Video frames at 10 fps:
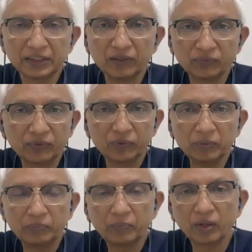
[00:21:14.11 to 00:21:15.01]
gel
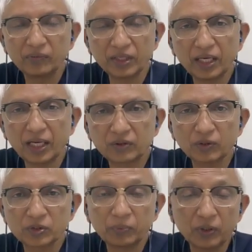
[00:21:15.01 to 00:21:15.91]
foam, polyvinyl
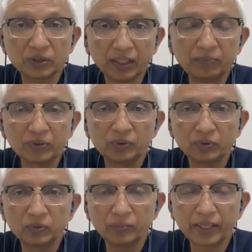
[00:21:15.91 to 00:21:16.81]
alcohol sponge up
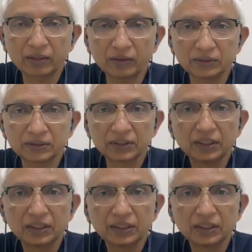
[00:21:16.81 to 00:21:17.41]
to 2 microns,